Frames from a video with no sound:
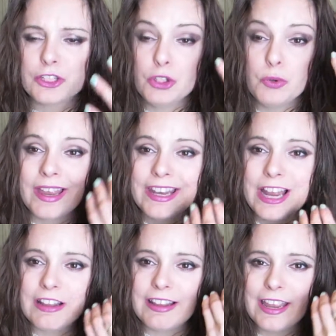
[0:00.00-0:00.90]
so you
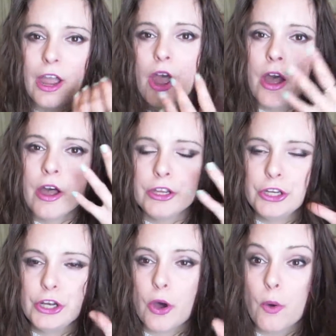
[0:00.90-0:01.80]
cannot like,
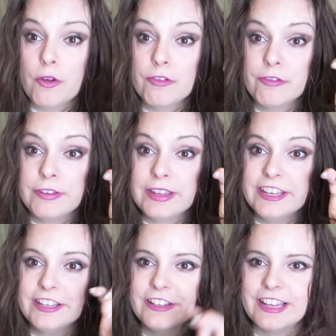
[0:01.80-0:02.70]

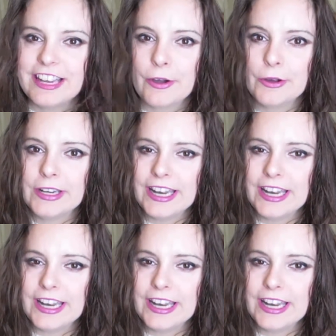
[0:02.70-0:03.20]
feel it going